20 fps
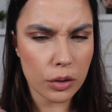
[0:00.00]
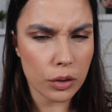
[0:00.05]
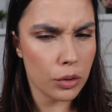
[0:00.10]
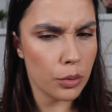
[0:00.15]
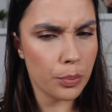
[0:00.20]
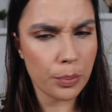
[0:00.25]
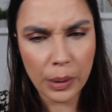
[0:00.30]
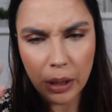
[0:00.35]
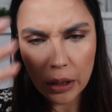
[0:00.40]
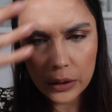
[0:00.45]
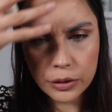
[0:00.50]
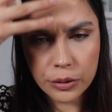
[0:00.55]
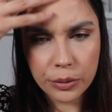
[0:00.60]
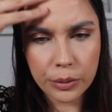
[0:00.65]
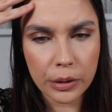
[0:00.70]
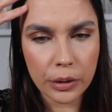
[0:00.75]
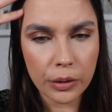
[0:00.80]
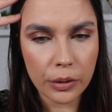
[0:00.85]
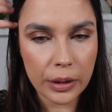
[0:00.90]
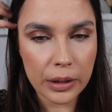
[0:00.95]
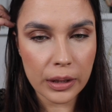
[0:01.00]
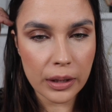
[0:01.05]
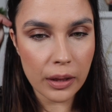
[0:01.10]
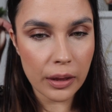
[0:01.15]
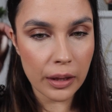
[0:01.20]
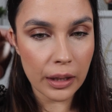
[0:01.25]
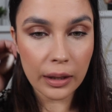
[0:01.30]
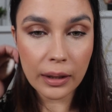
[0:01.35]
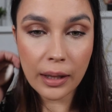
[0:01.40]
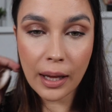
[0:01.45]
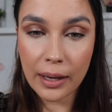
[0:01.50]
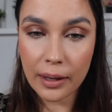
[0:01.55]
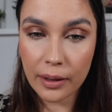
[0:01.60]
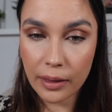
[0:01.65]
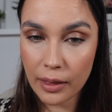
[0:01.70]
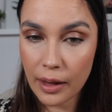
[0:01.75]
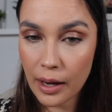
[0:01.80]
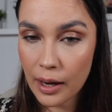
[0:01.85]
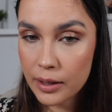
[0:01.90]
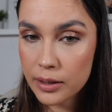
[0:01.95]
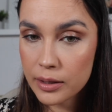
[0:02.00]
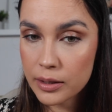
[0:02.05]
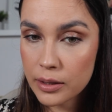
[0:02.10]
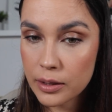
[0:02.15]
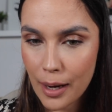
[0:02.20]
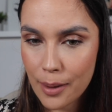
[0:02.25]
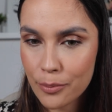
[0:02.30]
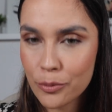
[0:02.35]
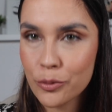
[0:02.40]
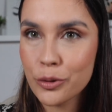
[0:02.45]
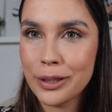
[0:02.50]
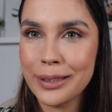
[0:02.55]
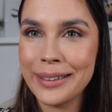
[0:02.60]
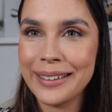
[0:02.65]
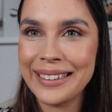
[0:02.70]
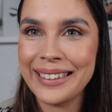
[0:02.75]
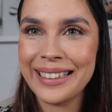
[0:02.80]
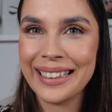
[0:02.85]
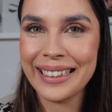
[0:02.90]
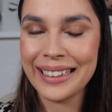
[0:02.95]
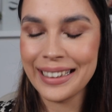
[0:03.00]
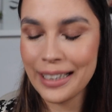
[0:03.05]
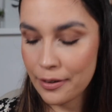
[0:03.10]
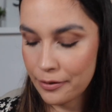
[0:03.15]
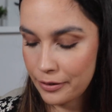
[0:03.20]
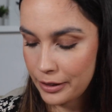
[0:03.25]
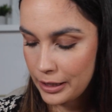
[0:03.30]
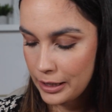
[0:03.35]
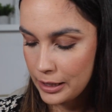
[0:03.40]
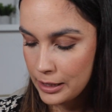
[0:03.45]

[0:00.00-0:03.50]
too powdery or anything like that. I am really loving